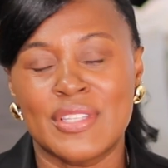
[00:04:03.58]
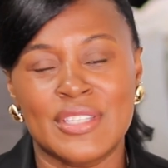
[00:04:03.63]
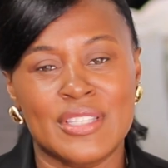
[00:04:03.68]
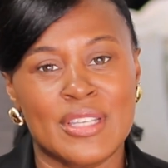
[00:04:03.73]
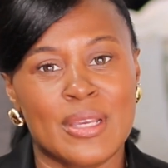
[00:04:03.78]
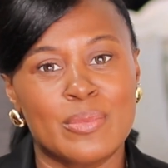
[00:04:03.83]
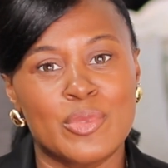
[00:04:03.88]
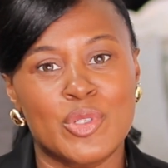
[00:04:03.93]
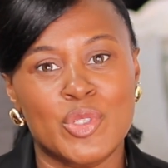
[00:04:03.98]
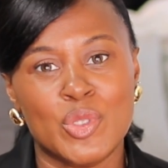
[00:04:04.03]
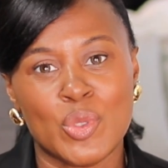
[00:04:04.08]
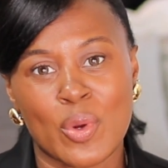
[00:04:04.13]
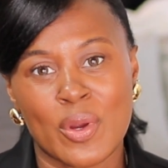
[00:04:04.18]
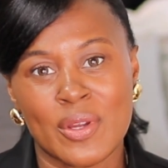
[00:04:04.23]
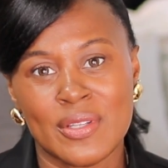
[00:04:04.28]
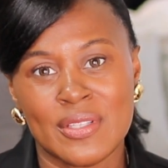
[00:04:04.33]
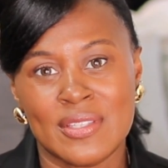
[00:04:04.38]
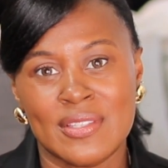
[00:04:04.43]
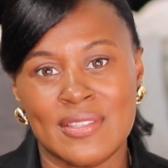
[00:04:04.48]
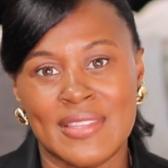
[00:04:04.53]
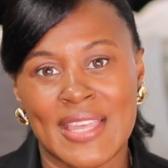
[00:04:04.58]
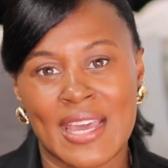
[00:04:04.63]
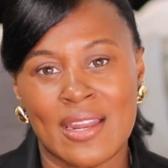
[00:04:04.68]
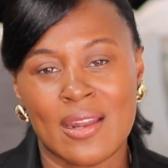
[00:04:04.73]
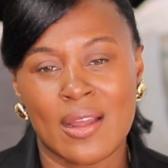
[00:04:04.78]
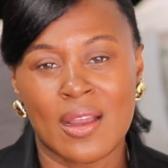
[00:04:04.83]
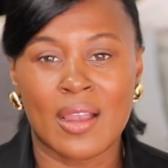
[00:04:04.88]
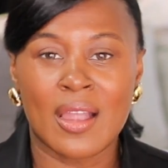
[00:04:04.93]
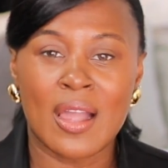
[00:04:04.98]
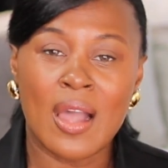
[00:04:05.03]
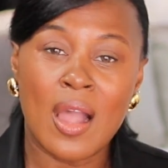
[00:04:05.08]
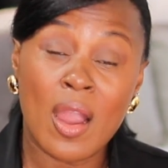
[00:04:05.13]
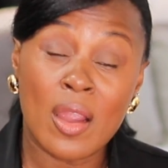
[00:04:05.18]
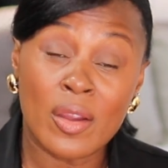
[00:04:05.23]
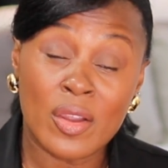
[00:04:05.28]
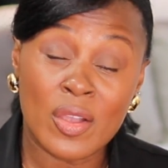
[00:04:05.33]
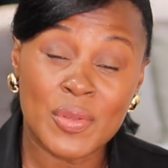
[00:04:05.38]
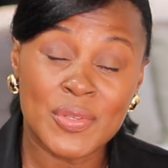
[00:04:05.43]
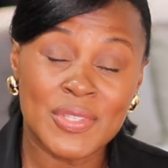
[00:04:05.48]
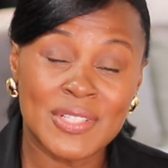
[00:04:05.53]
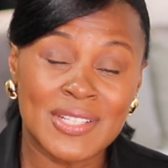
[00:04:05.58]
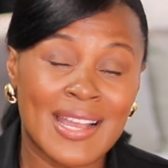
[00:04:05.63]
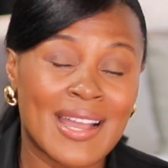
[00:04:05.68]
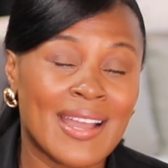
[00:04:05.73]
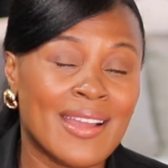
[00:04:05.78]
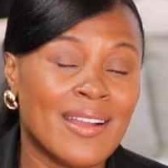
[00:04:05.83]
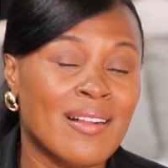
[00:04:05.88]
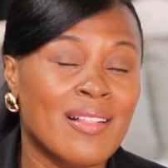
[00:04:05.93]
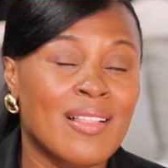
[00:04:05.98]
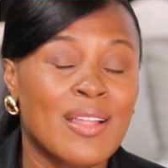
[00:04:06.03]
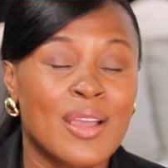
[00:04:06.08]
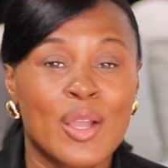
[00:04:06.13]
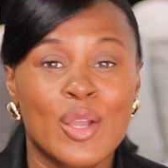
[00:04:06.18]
some jorts that are cargo style,